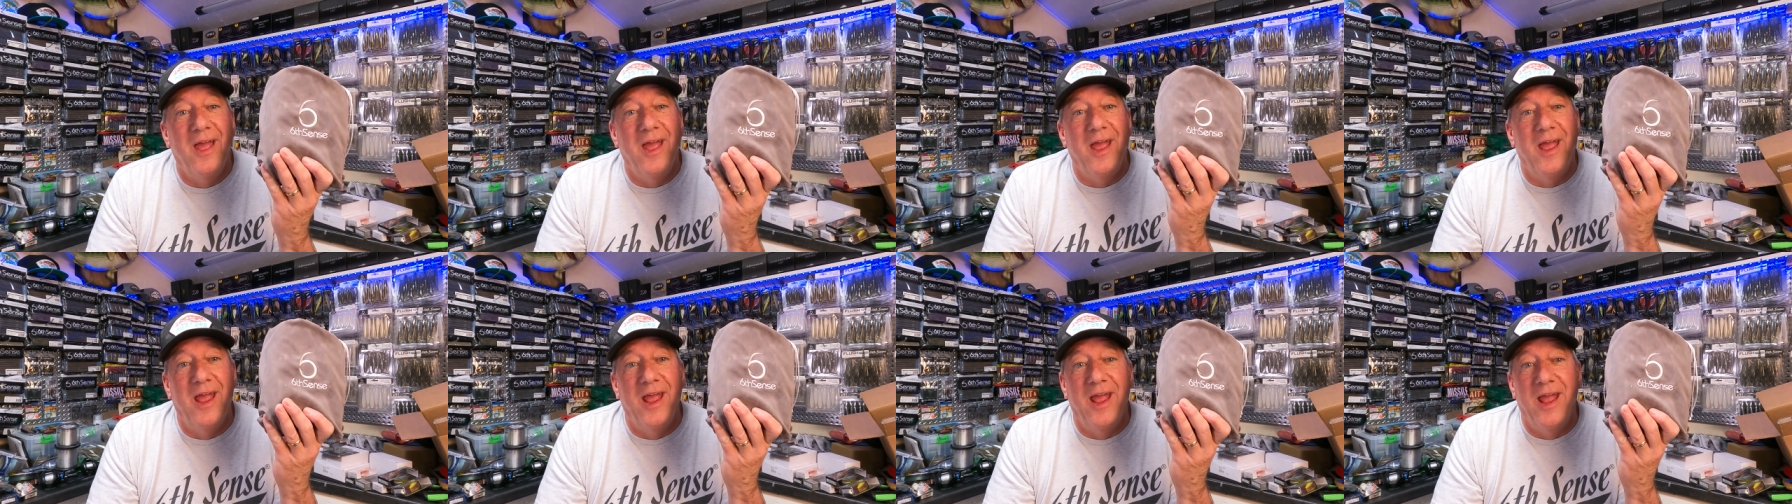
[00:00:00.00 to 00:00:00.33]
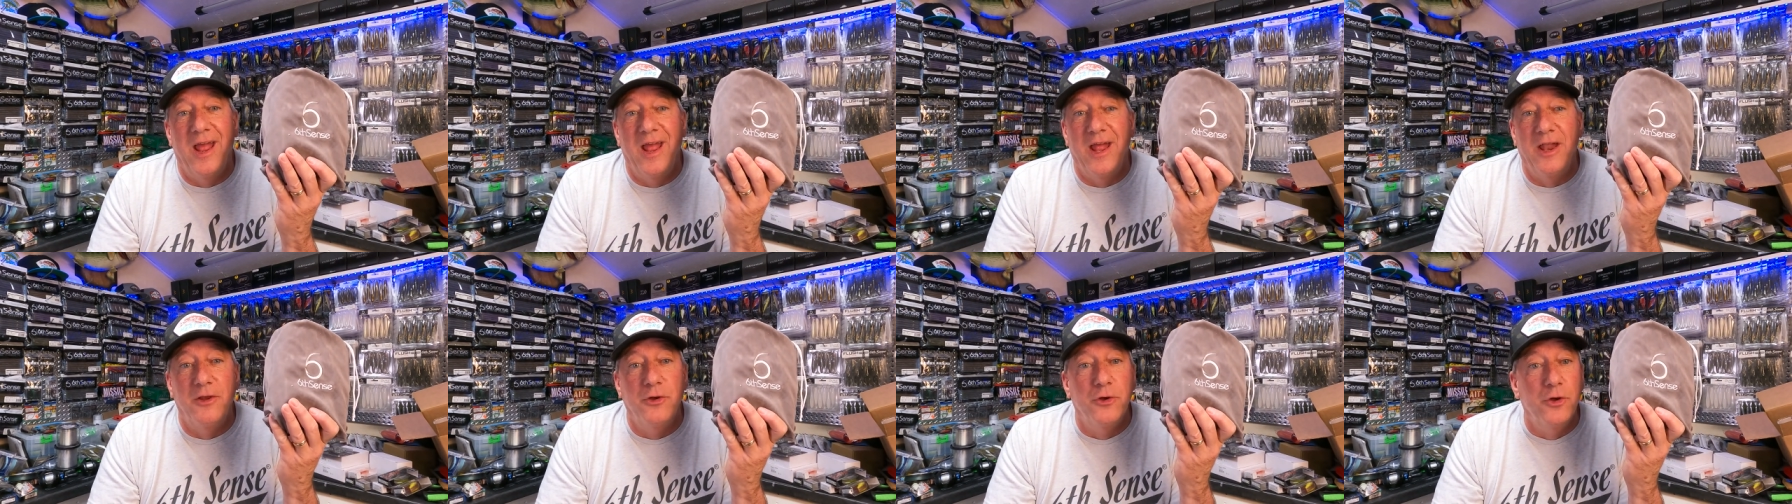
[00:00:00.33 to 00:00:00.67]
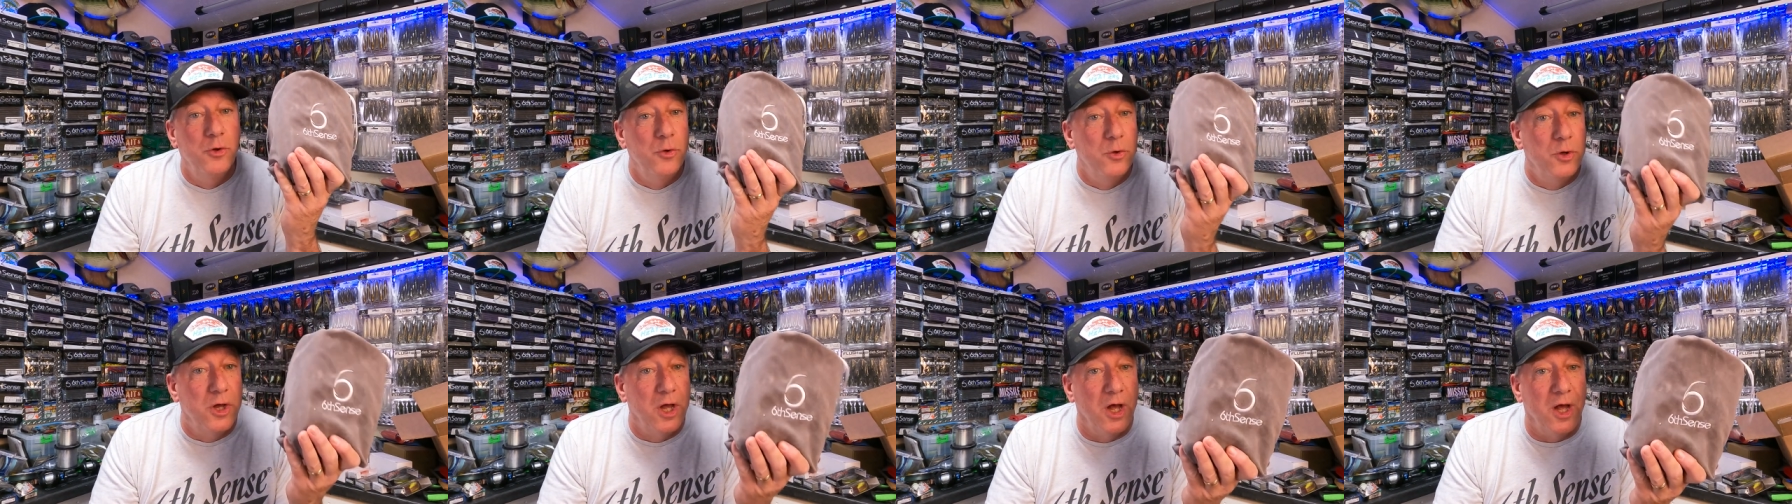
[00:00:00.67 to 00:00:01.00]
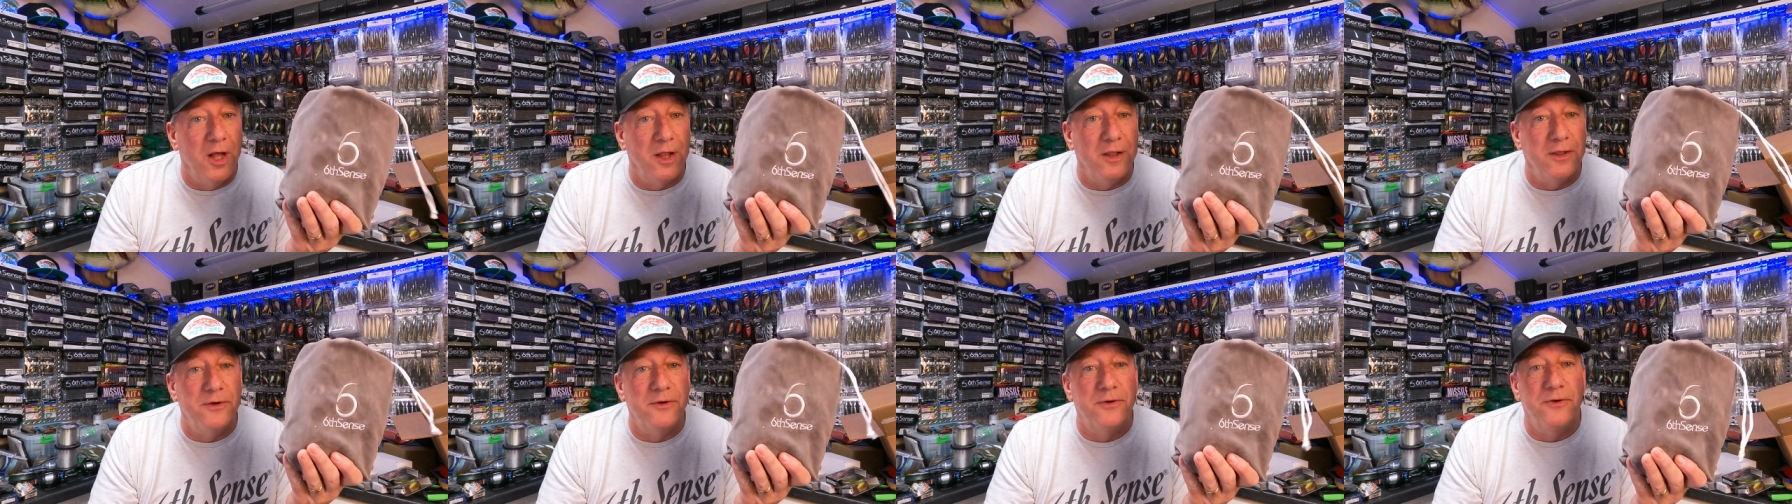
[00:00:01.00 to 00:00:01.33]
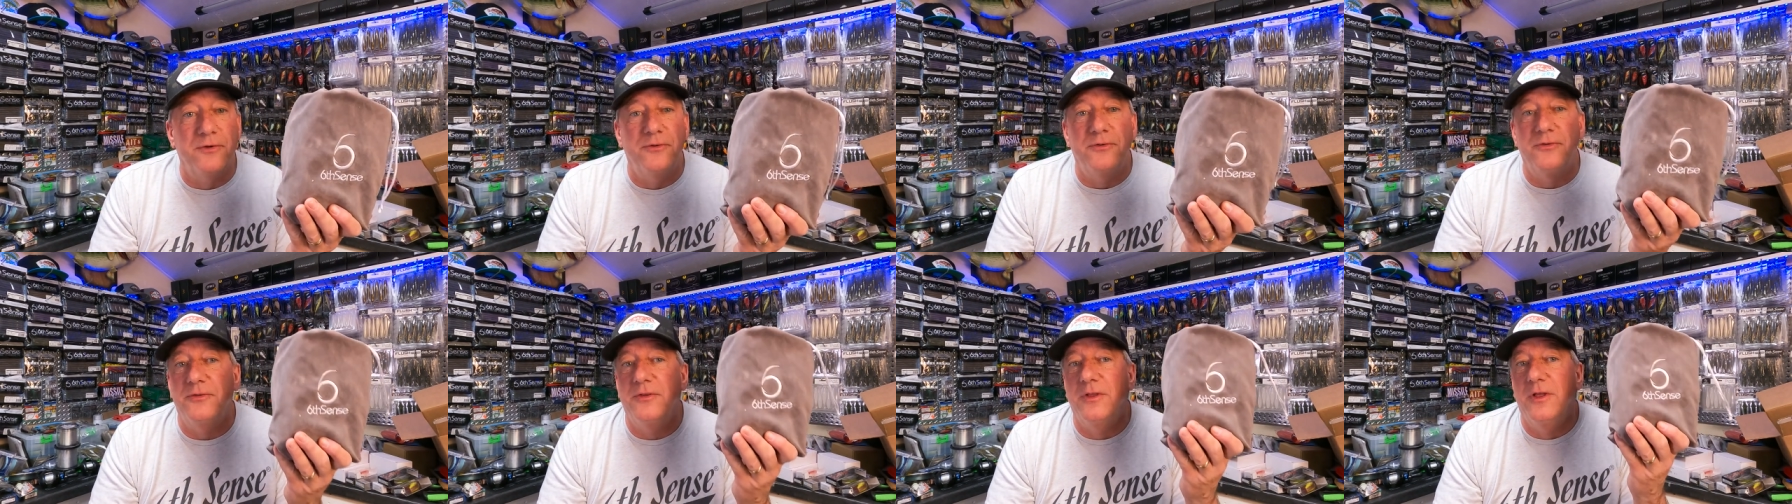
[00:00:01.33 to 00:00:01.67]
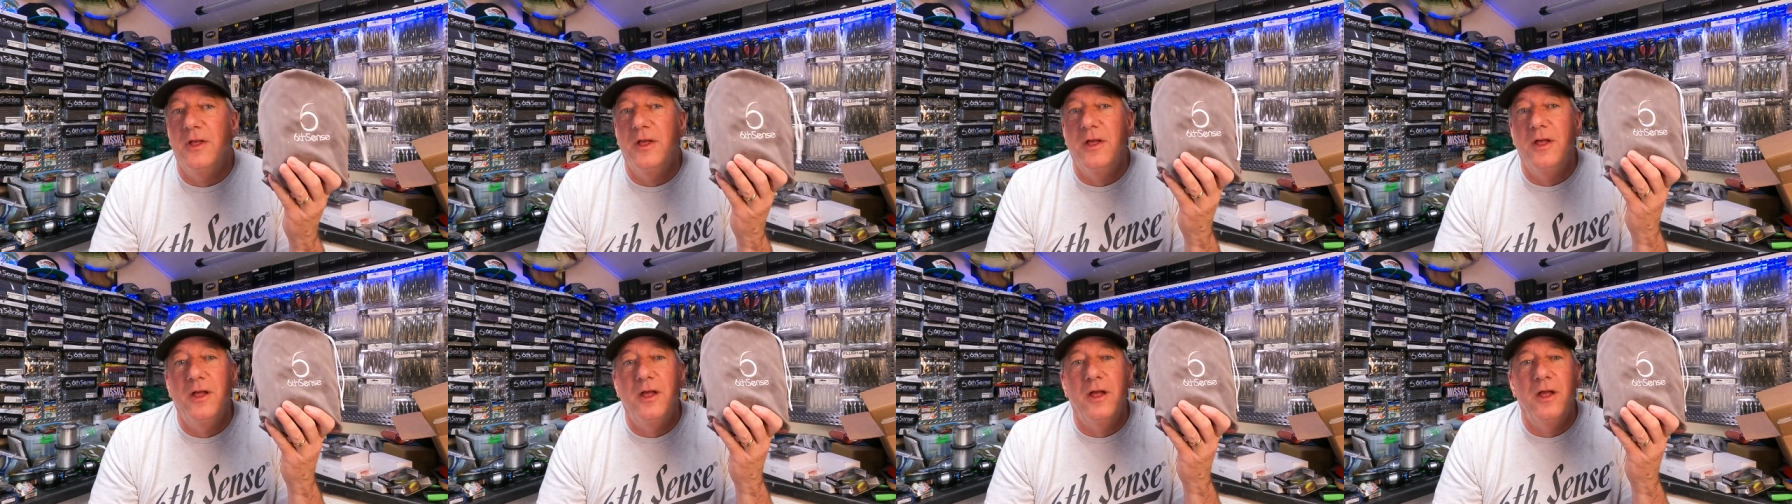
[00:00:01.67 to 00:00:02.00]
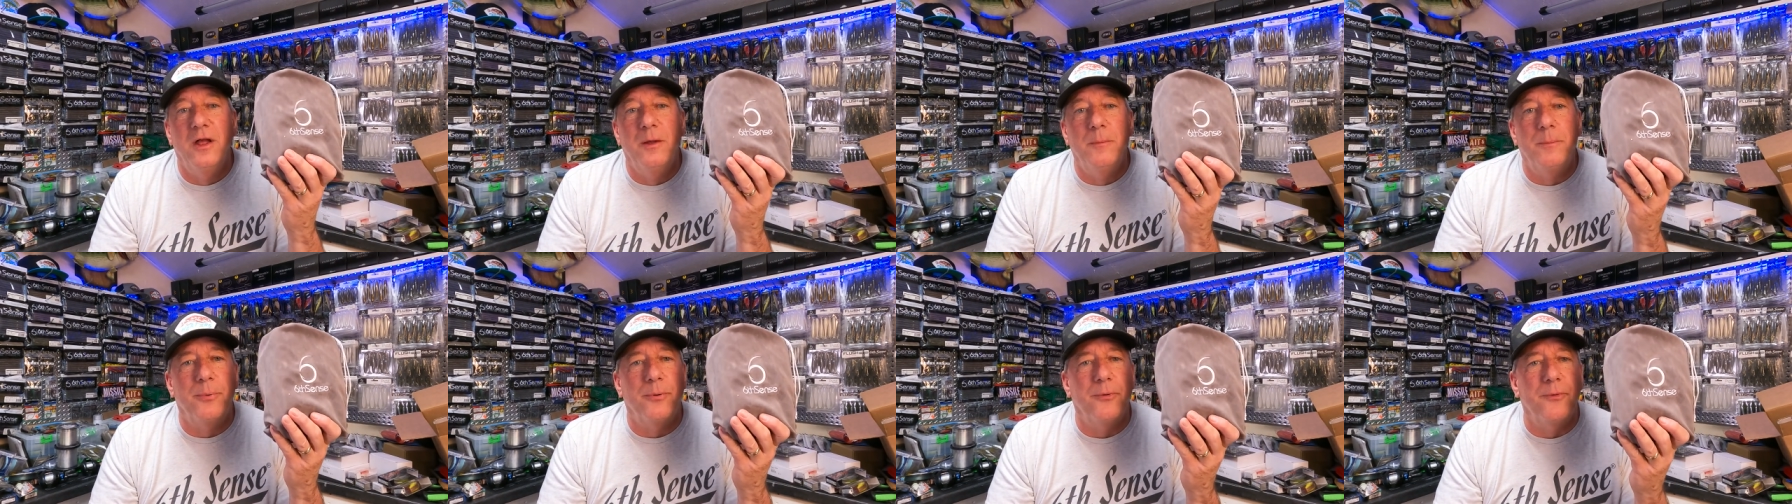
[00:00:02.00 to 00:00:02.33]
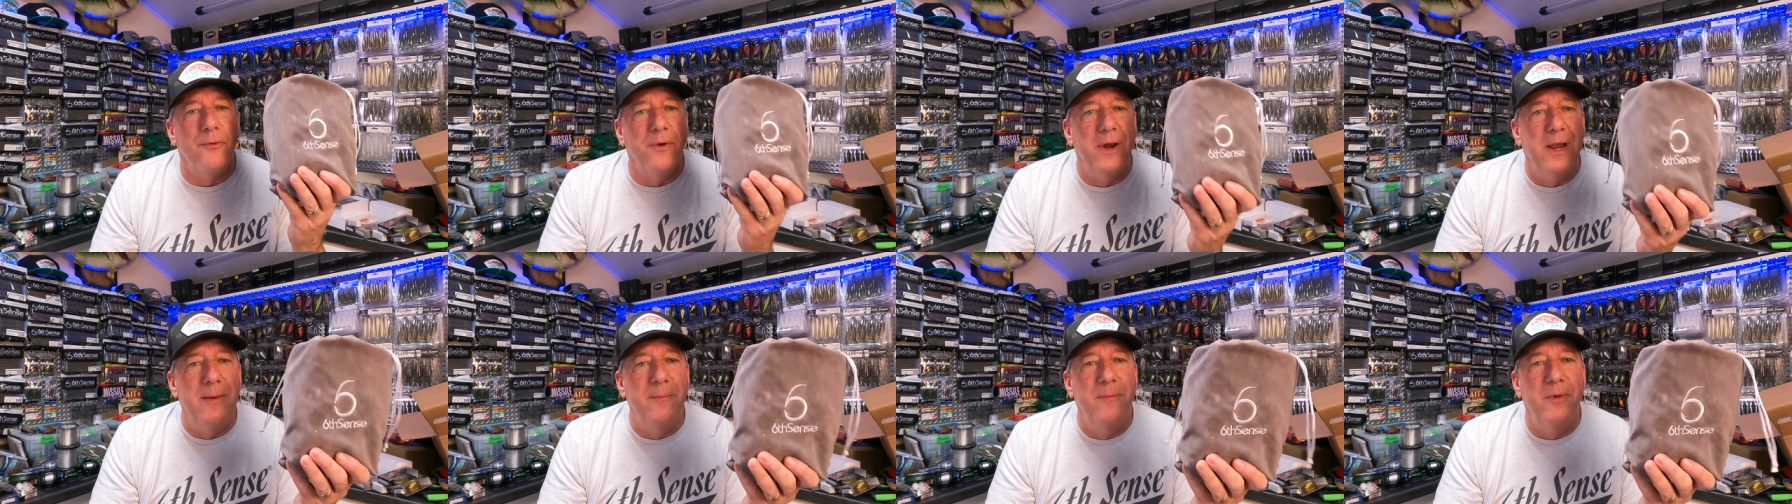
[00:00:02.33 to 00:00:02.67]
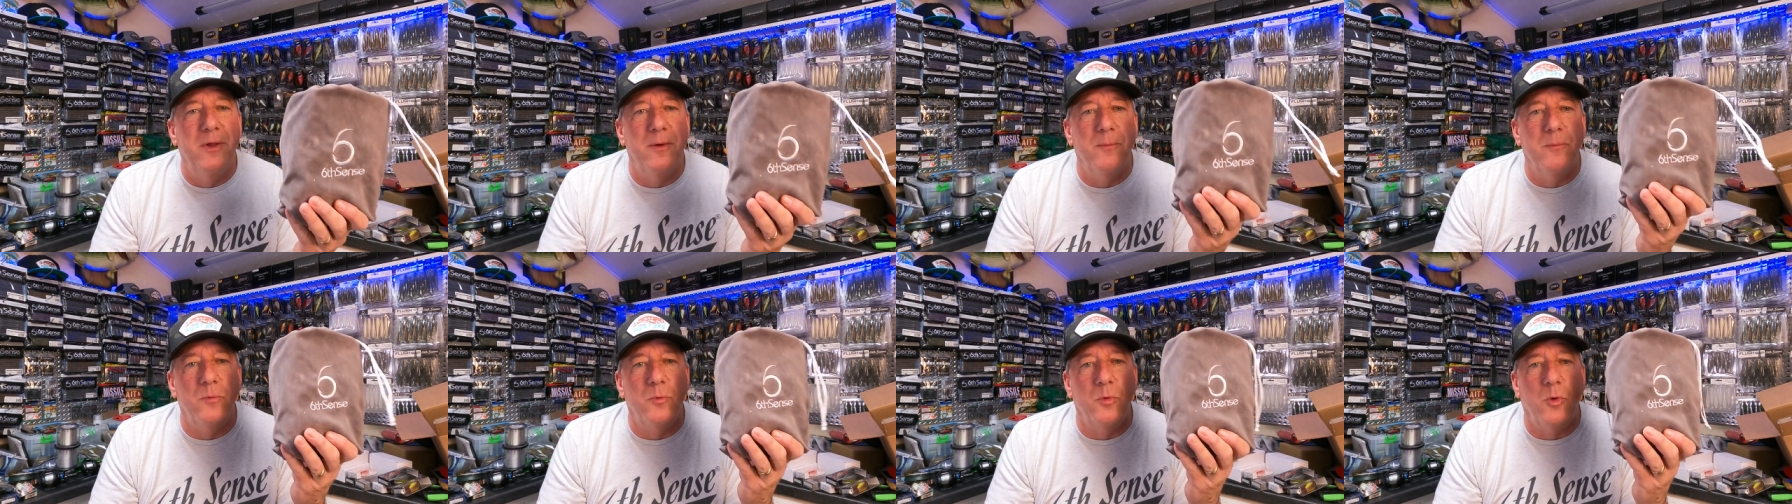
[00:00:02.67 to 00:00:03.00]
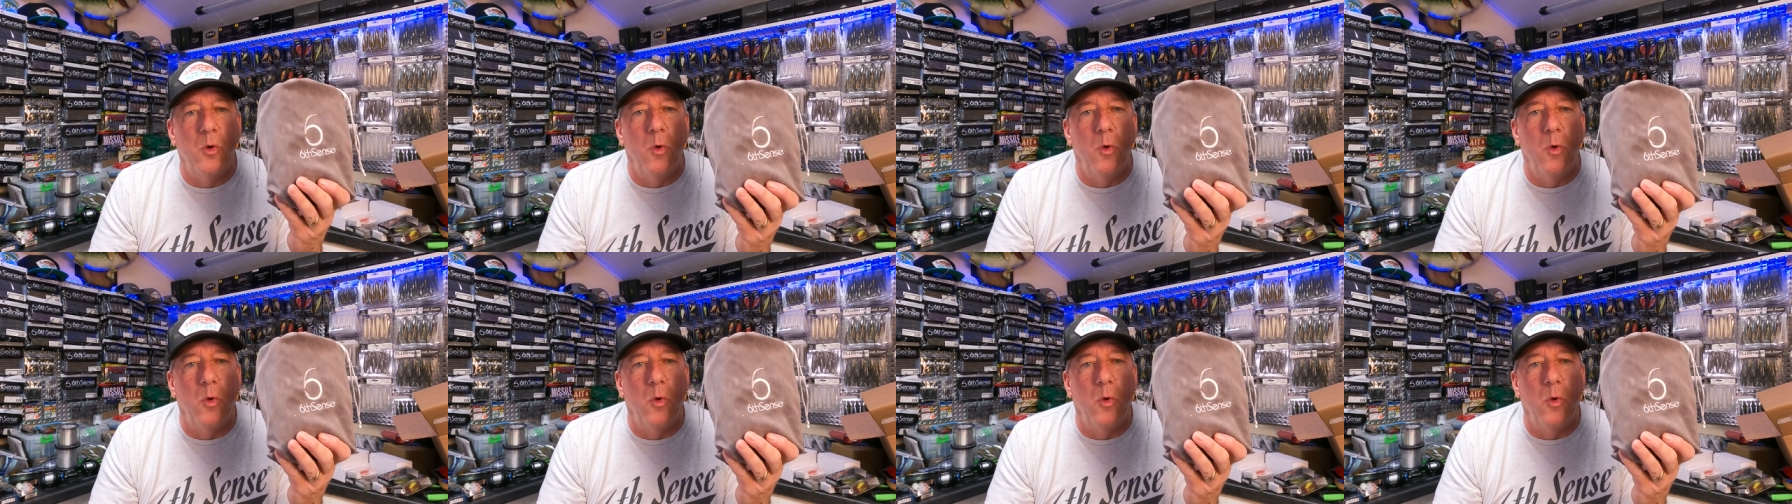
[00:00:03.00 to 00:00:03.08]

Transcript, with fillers: and new colors, premium